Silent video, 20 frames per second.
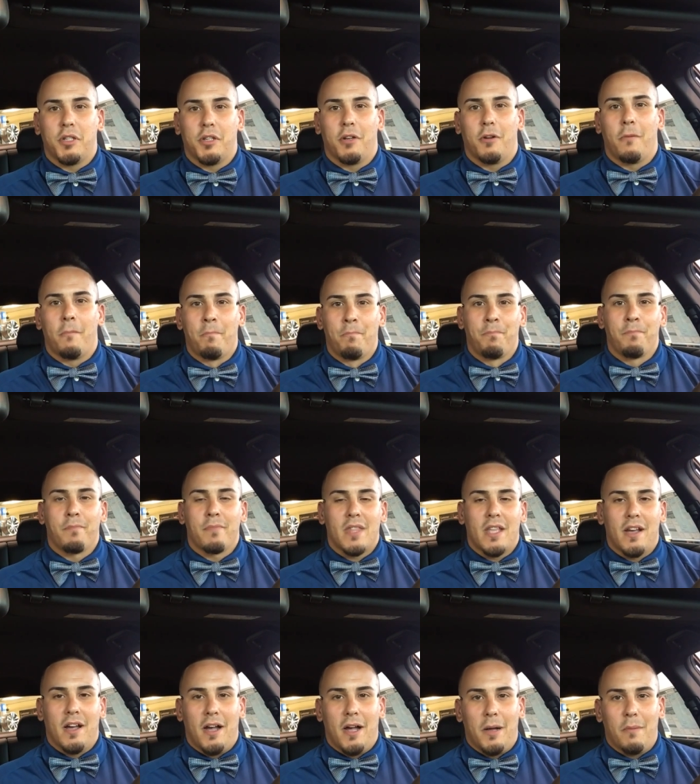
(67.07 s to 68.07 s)
So
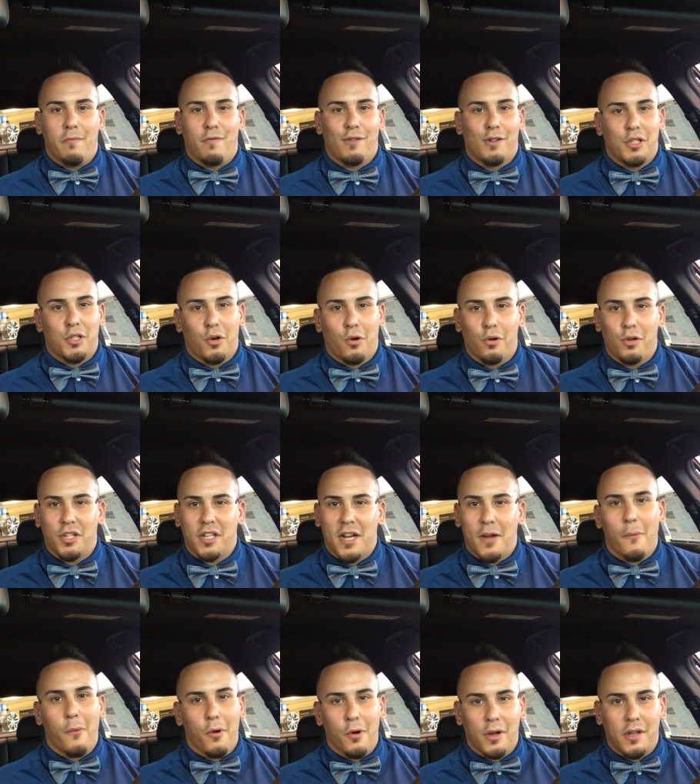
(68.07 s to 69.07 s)
um, for as hard as
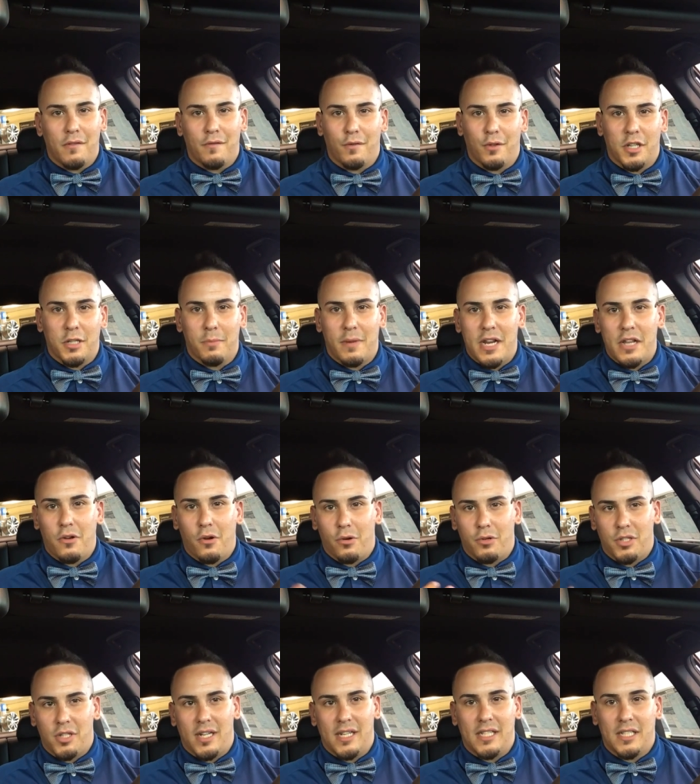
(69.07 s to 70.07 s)
I work and for as many
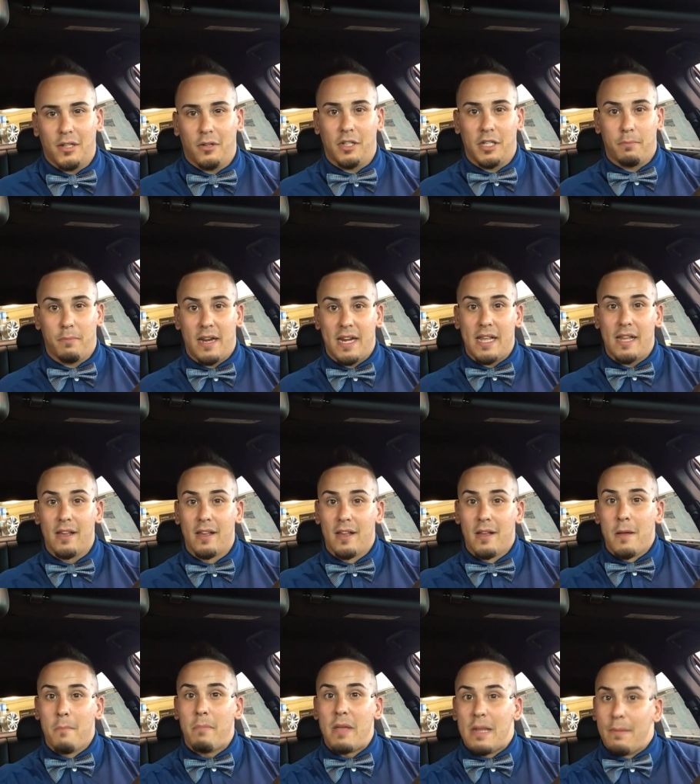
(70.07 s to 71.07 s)
cars as I sell and as many
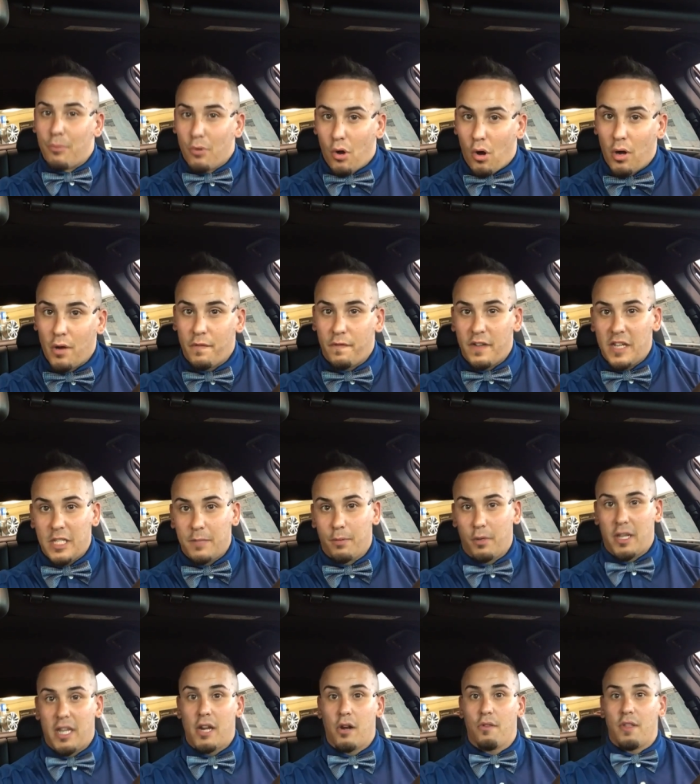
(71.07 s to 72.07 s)
people on
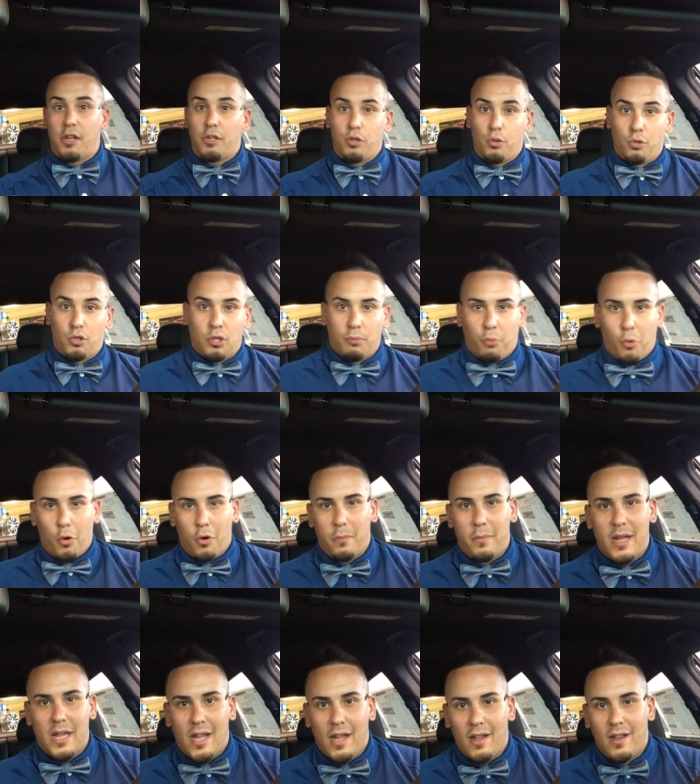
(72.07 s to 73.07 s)
Facebook here that do
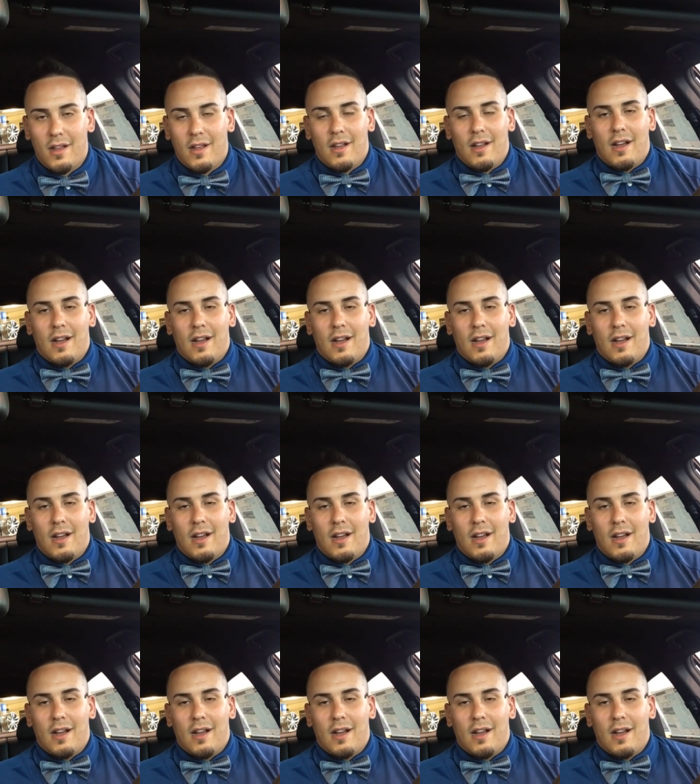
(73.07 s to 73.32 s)
support me,